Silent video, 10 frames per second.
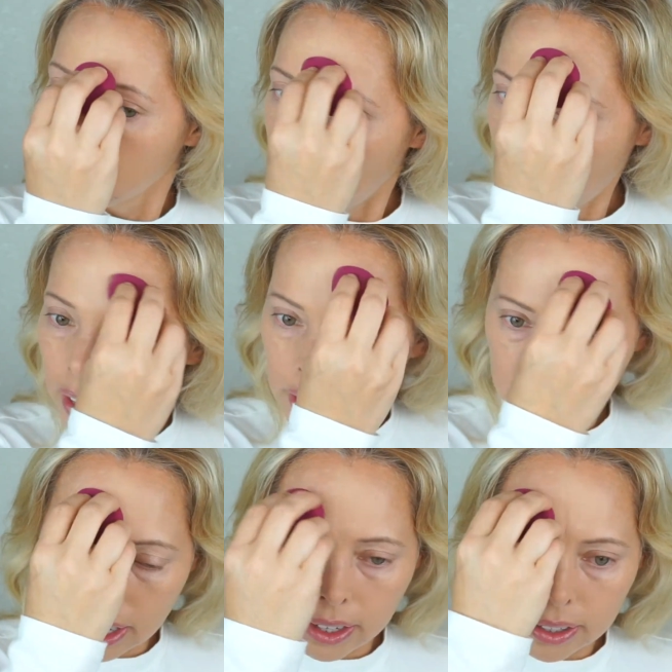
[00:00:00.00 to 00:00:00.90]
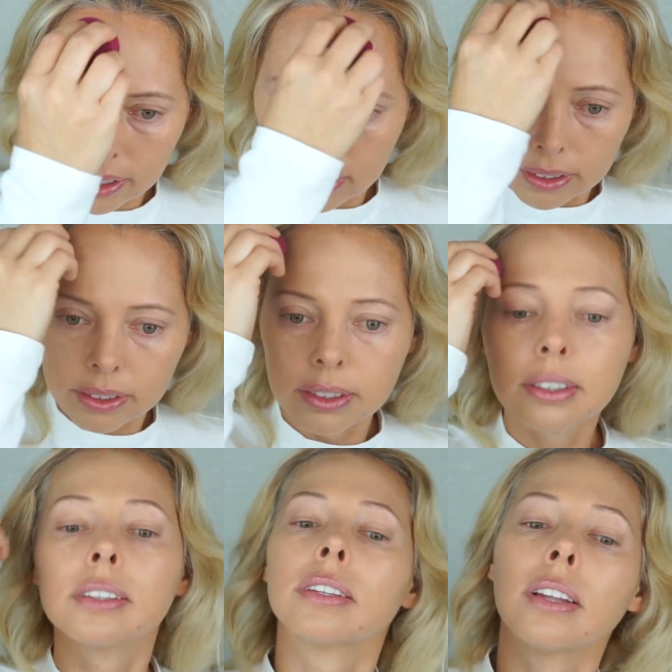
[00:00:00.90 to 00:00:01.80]
I
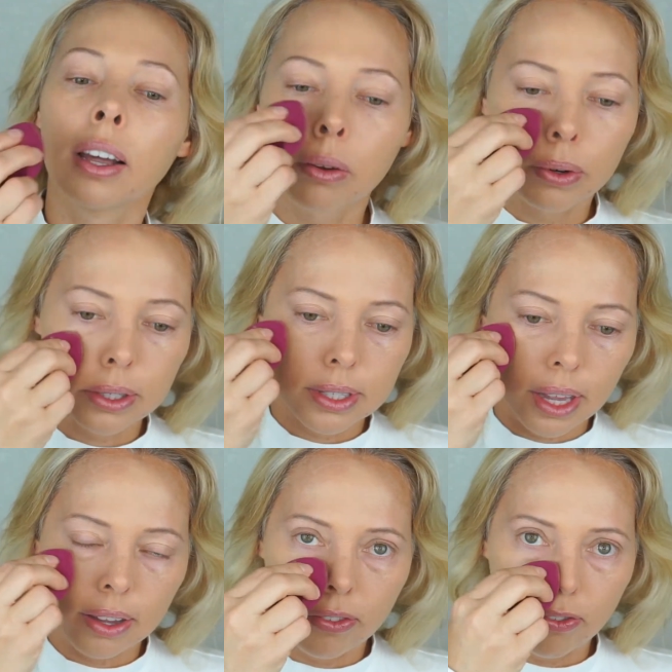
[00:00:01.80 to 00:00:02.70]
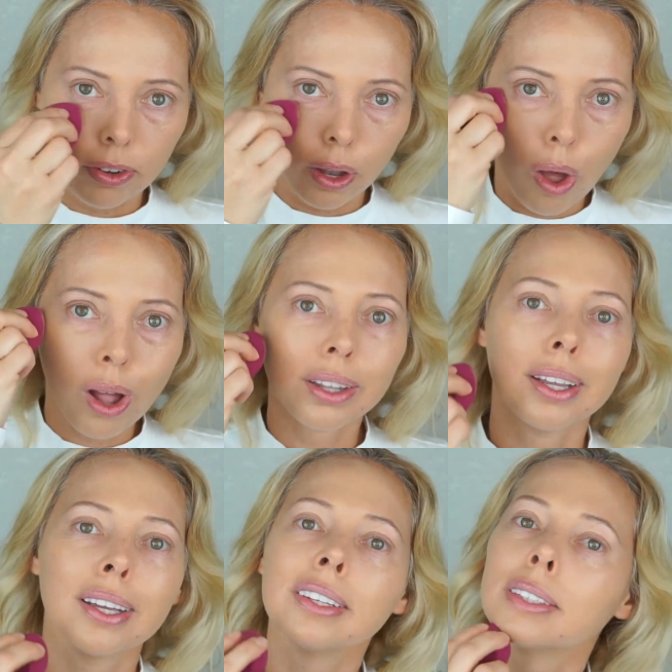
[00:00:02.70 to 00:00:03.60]
don't want to say
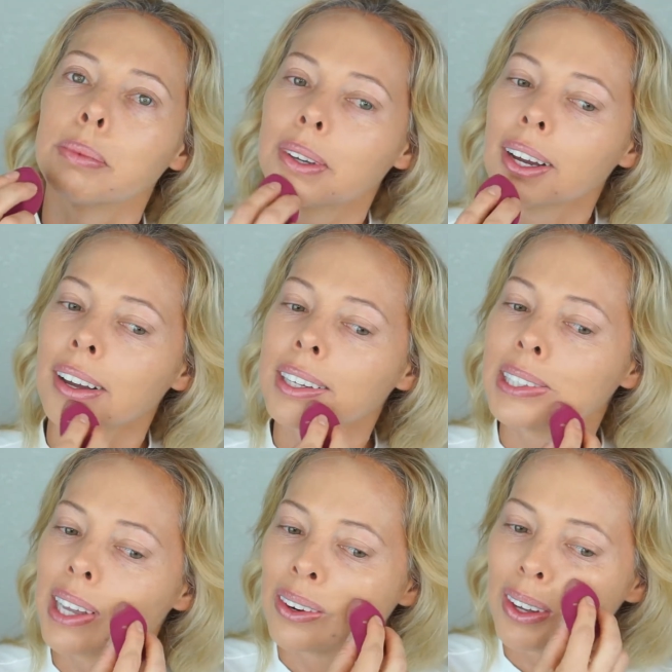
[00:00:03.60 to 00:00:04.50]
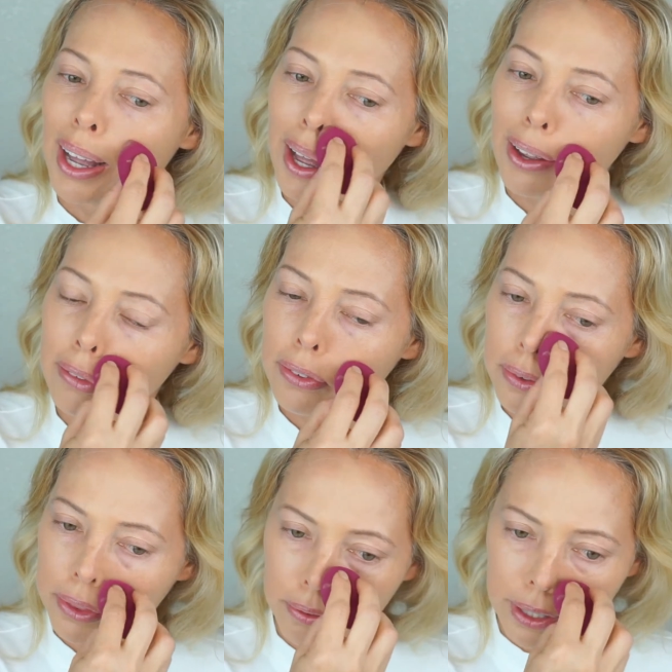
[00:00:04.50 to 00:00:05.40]
flawless because I don't have
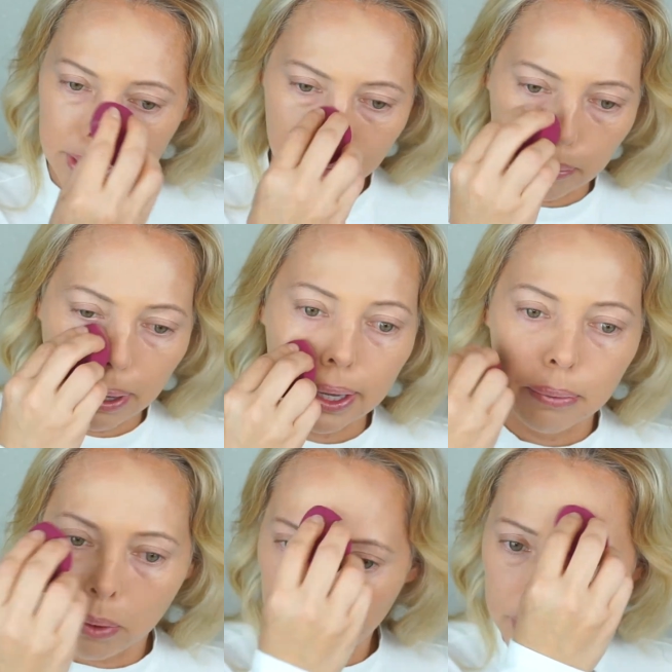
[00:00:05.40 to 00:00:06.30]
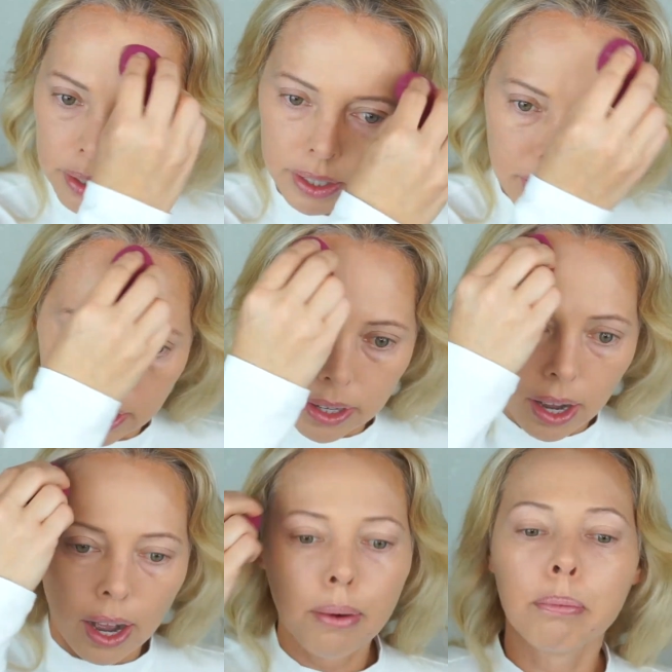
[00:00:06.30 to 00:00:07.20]
the rest of my makeup on,
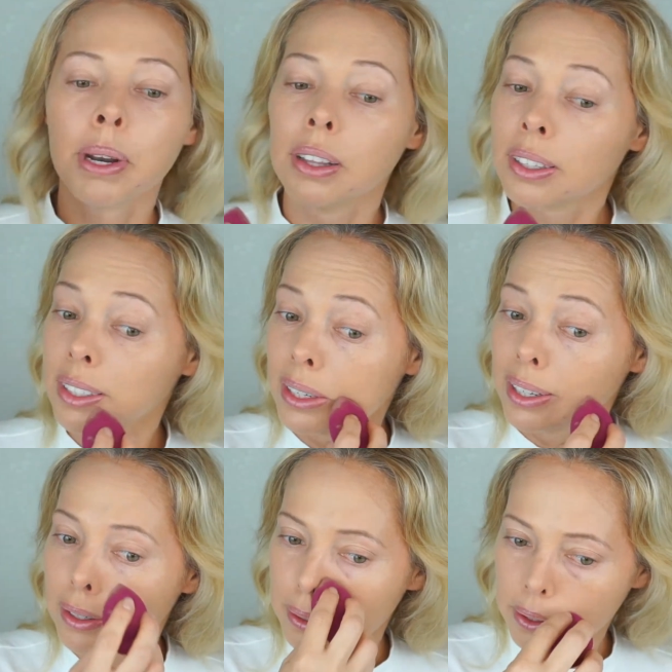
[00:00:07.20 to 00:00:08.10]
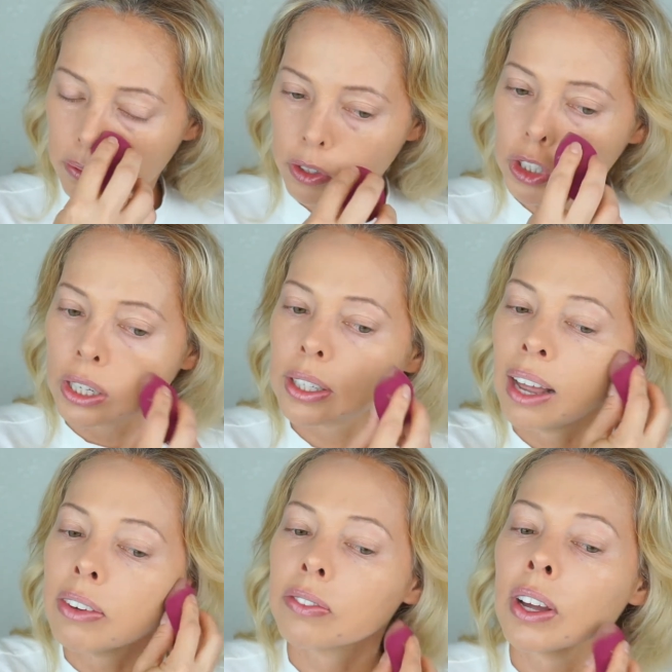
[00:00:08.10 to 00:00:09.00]
but it looks good for just
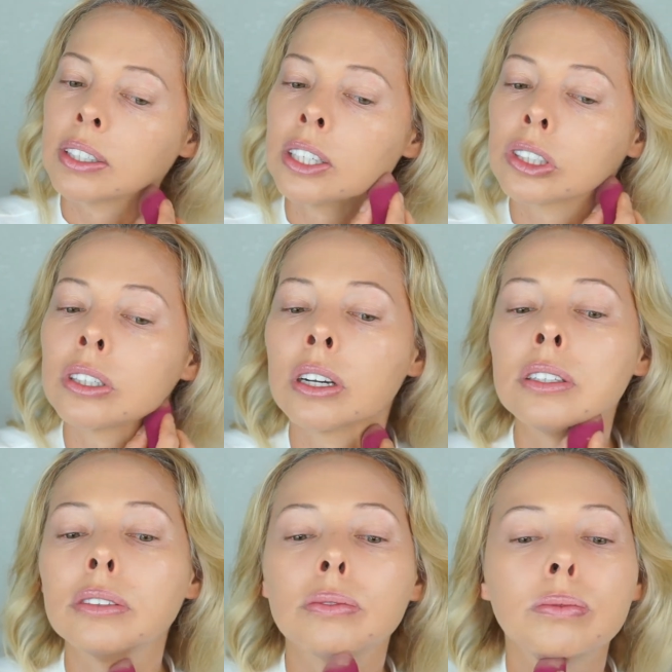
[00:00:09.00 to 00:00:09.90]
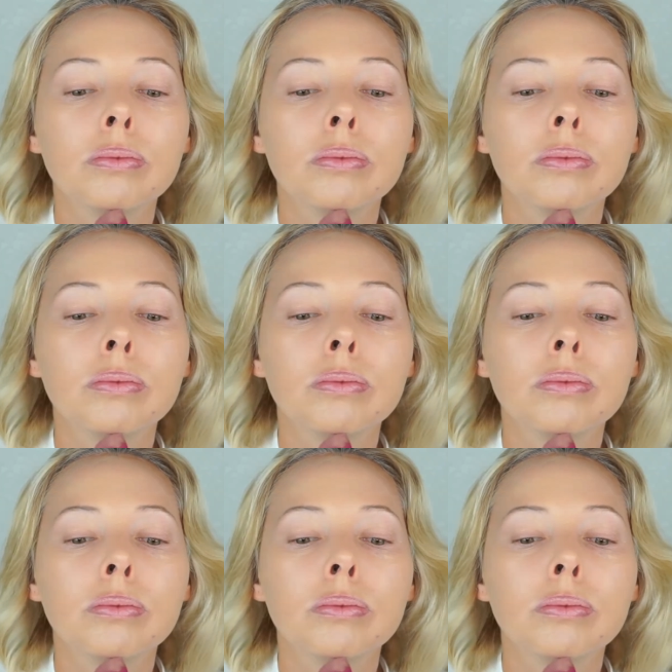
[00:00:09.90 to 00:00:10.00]
having foundation on.